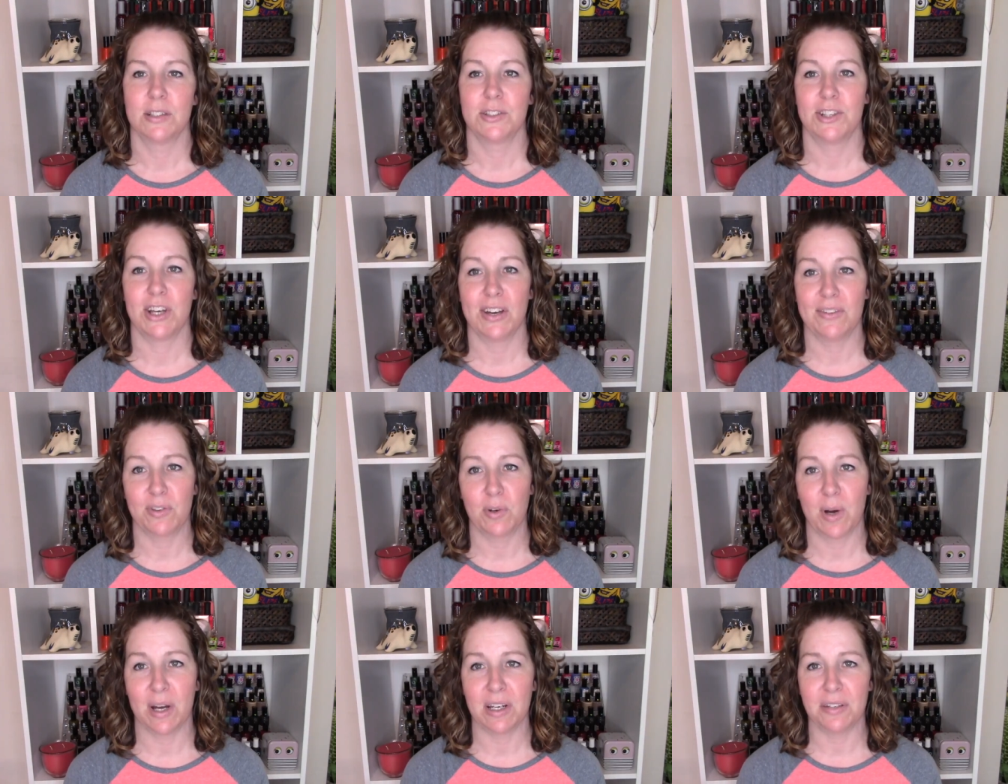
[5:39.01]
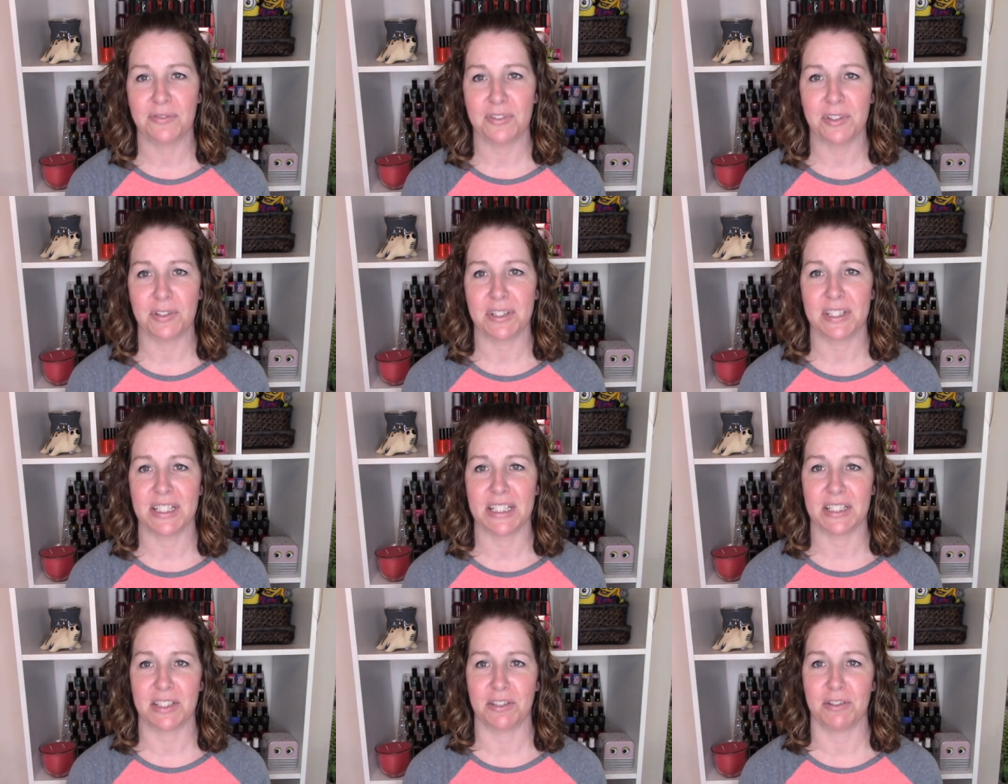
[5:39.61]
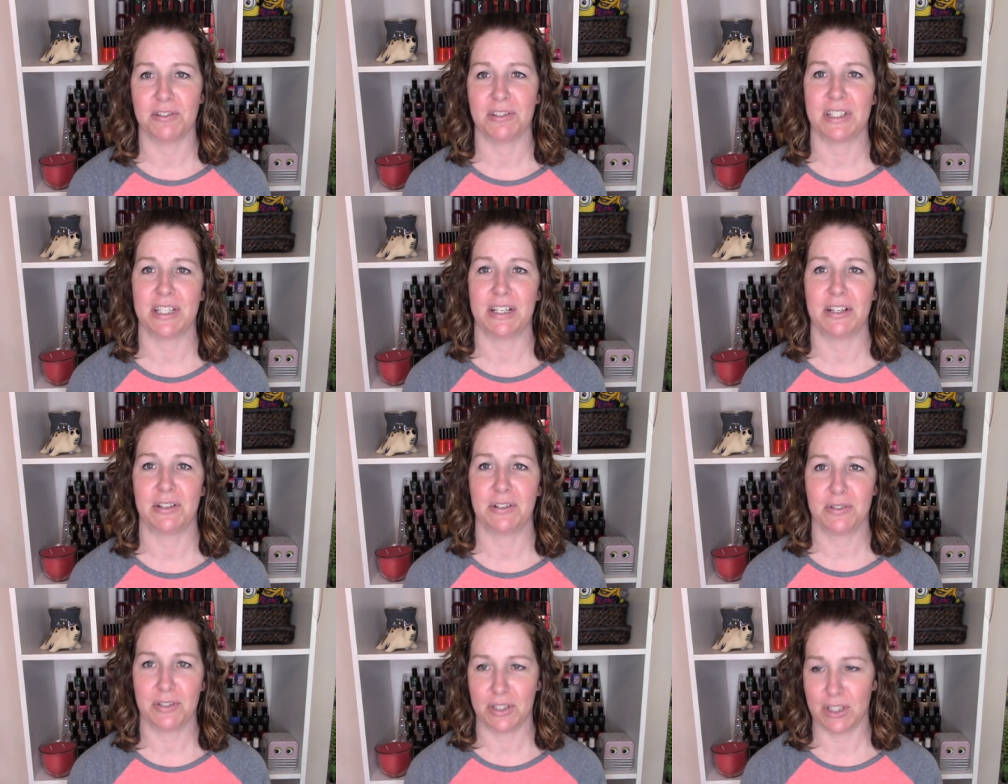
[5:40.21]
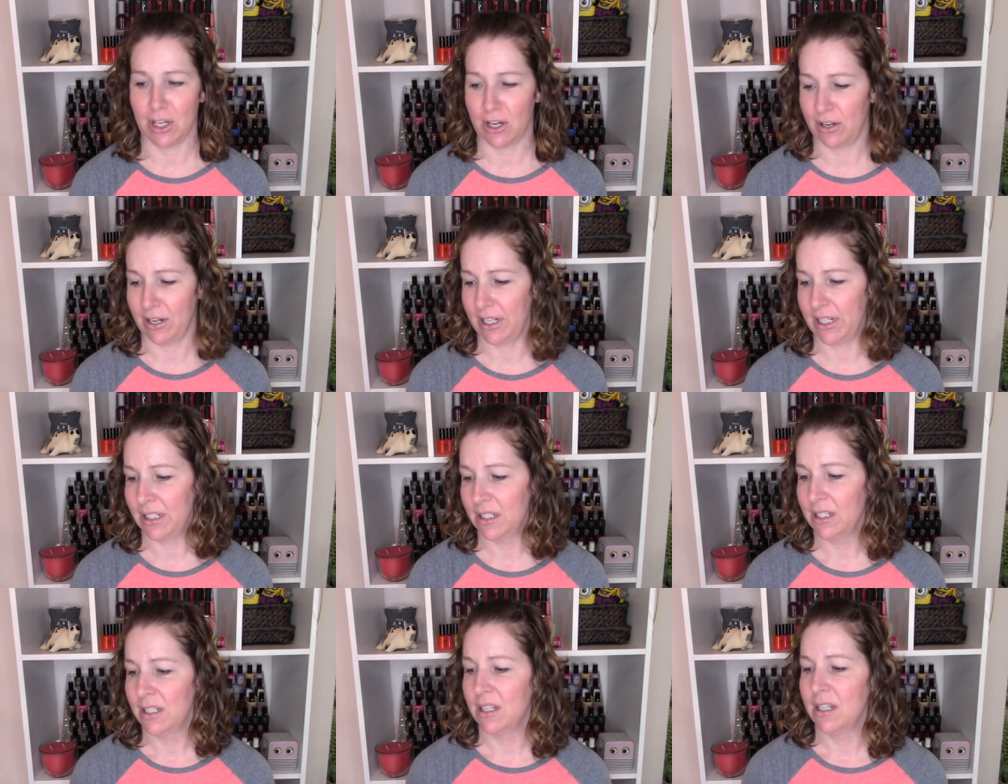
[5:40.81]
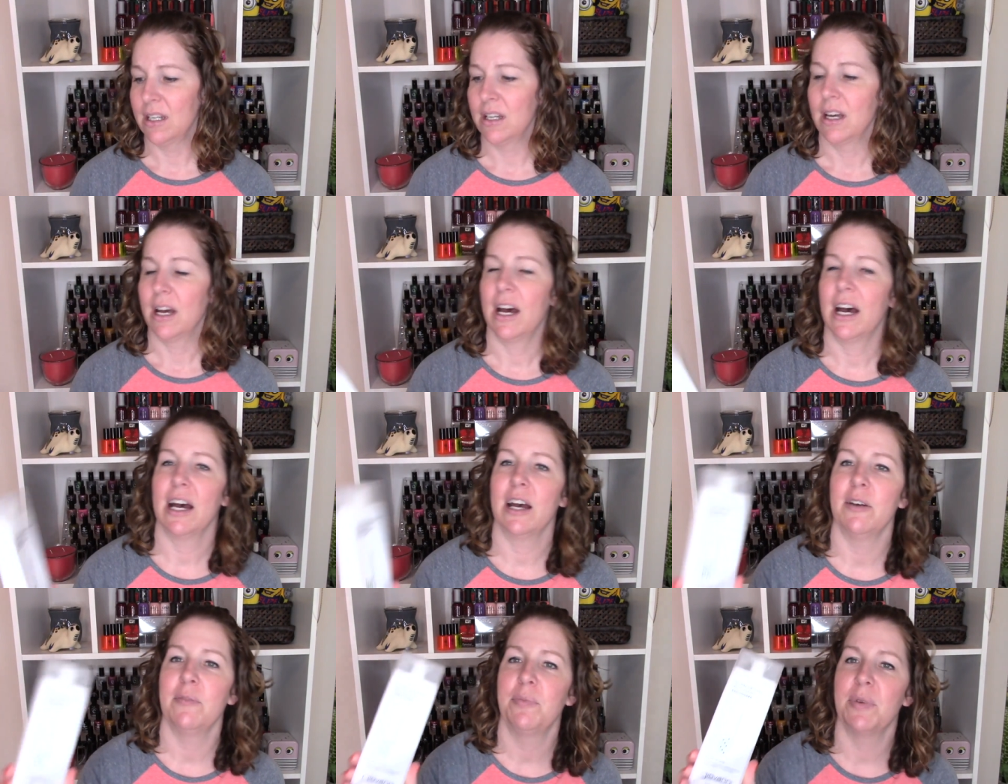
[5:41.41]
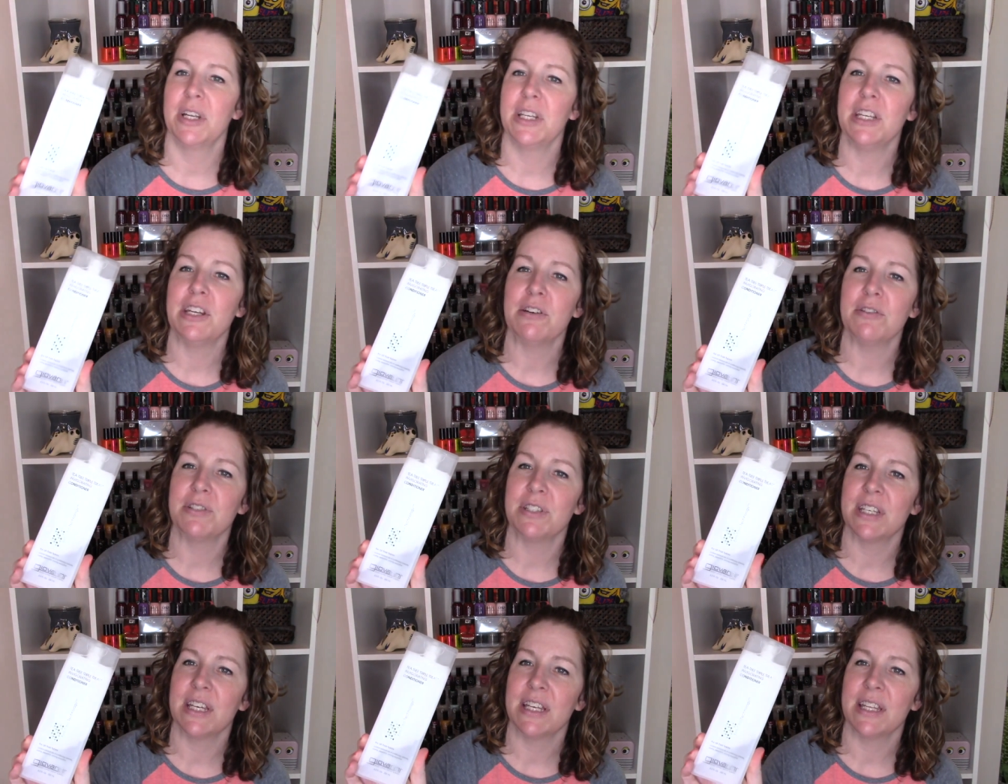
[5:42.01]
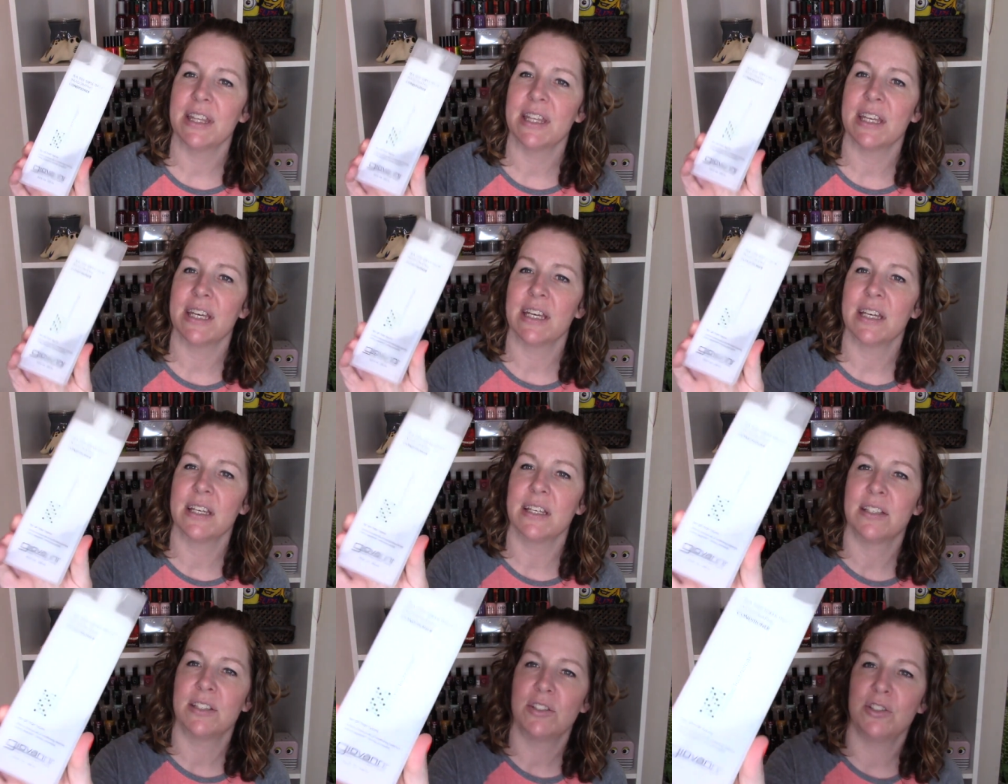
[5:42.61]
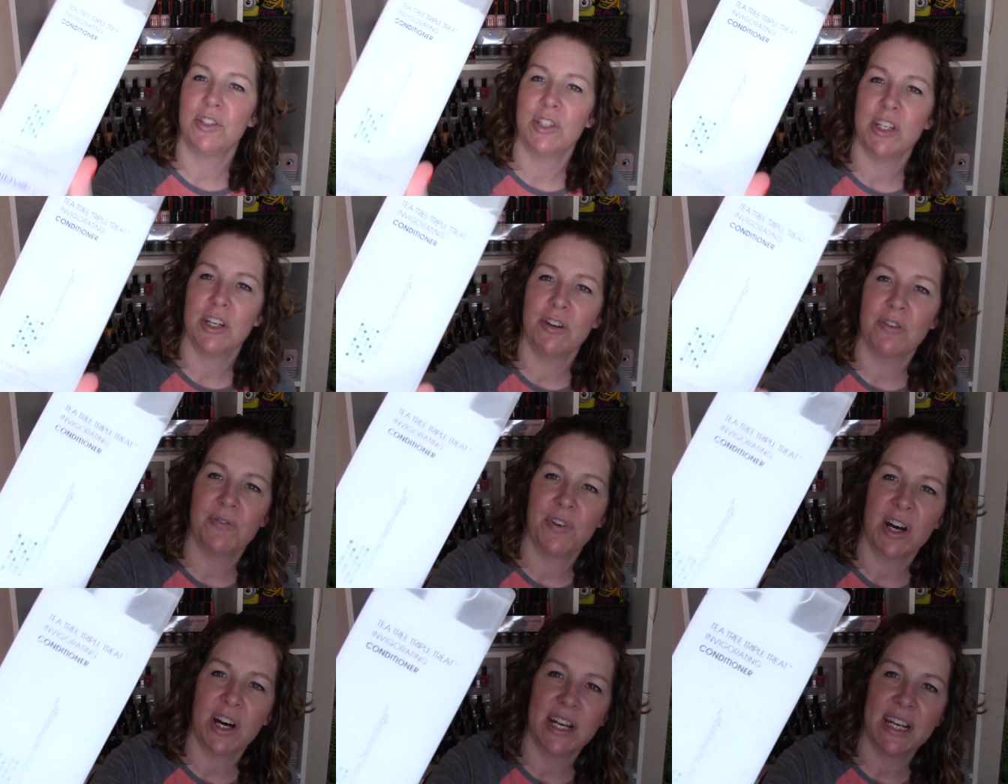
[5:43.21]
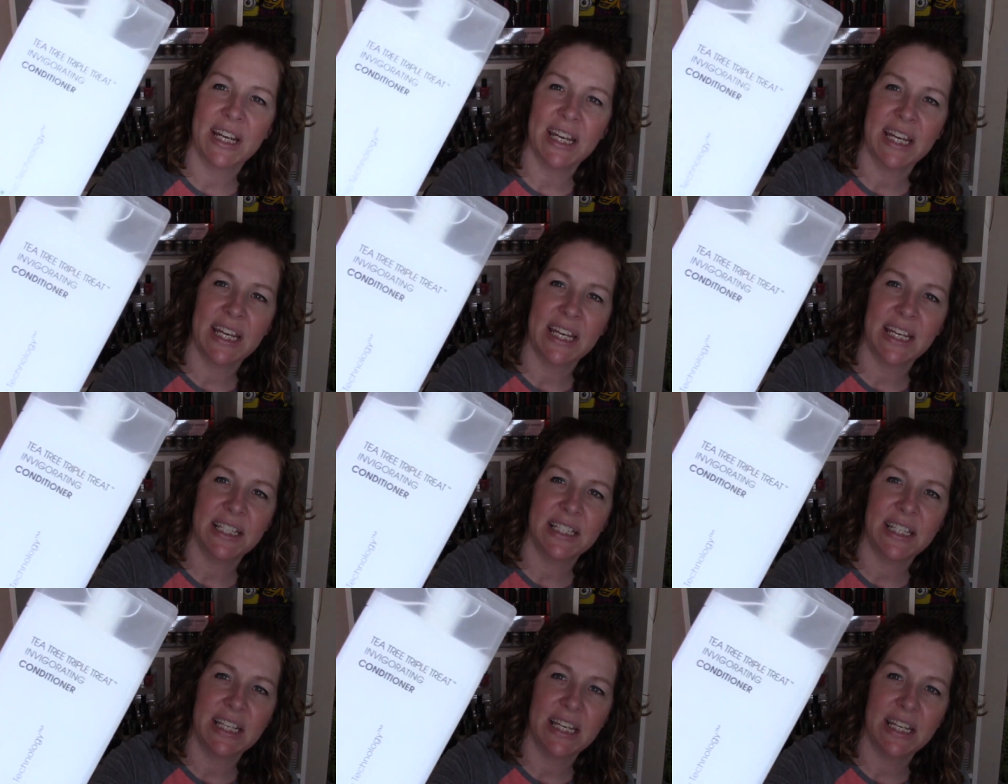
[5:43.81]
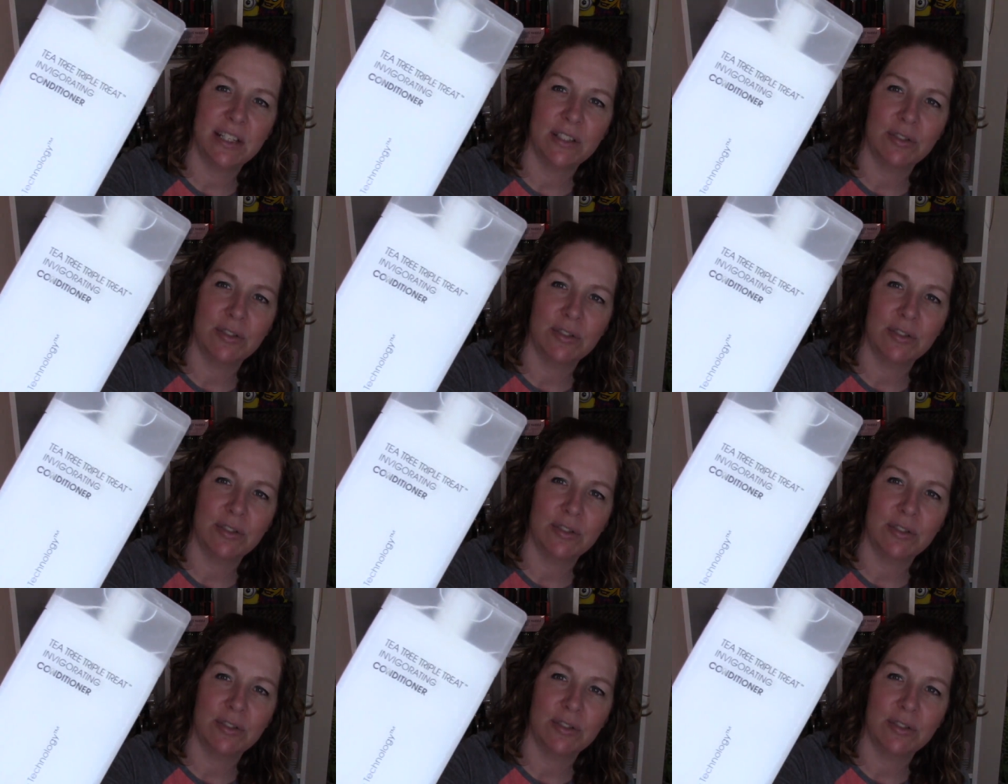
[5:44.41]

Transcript: So I have quite a few conditioners here, sorry. I've been using this Giovanni Tea